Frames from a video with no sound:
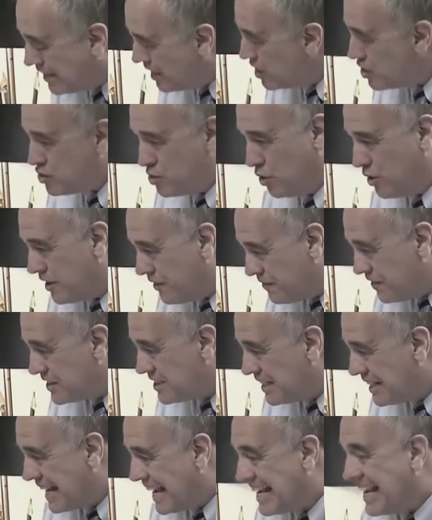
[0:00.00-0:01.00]
lunch order for
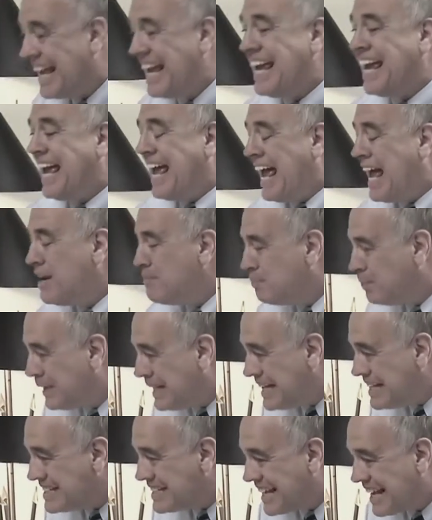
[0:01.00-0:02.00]
today. And
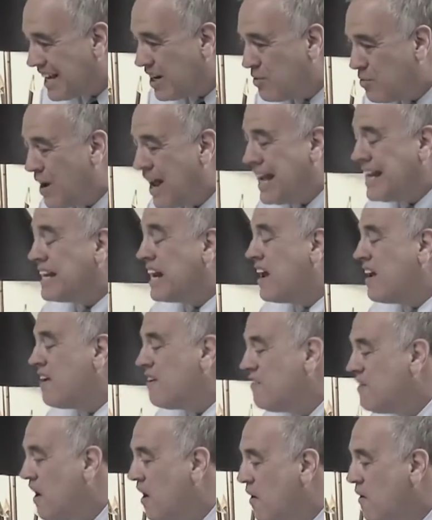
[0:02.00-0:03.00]
please get it right.
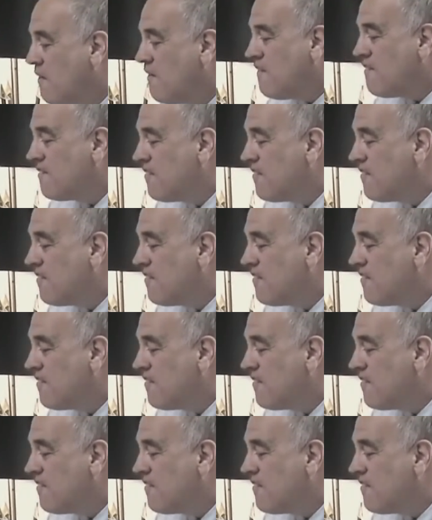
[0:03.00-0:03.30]
No